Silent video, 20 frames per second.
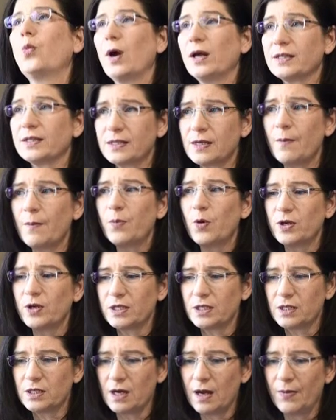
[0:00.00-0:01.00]
at some
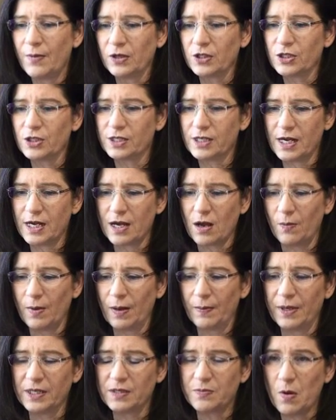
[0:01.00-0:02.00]
point in time, I'll just take out
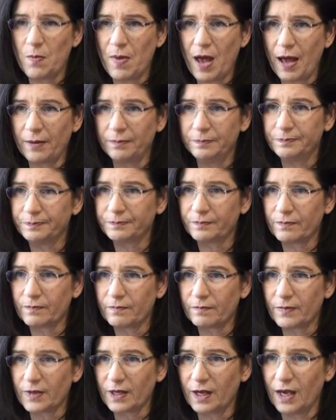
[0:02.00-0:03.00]
my baseball bat
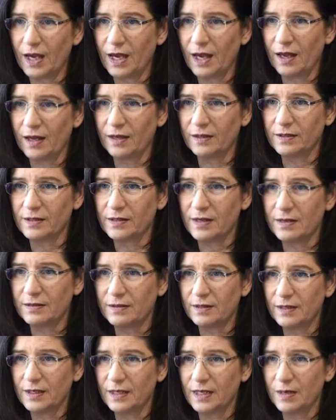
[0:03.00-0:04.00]
and
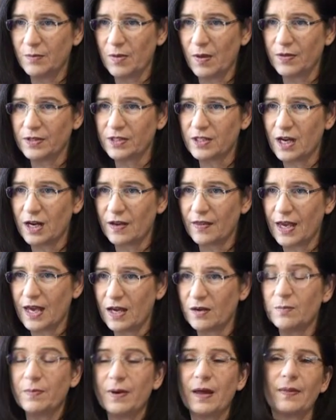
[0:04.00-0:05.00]
hit him on the side of the
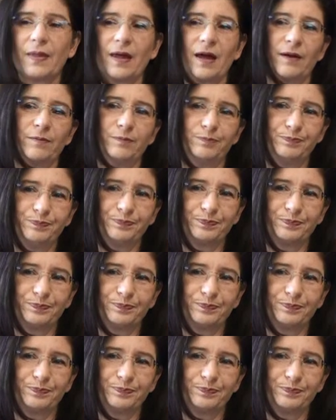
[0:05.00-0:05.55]
head about that.